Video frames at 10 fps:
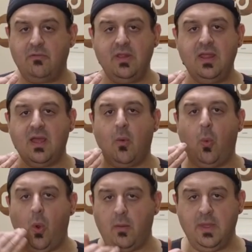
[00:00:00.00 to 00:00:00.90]
really like a
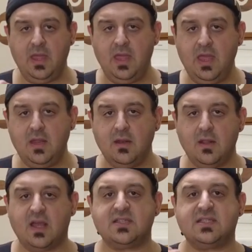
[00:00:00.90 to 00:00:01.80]
warming heat,
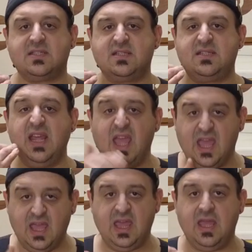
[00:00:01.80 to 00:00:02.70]
like a
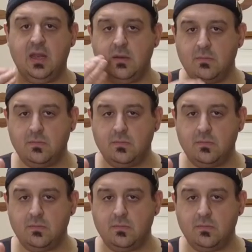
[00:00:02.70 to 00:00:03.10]
stinging heat.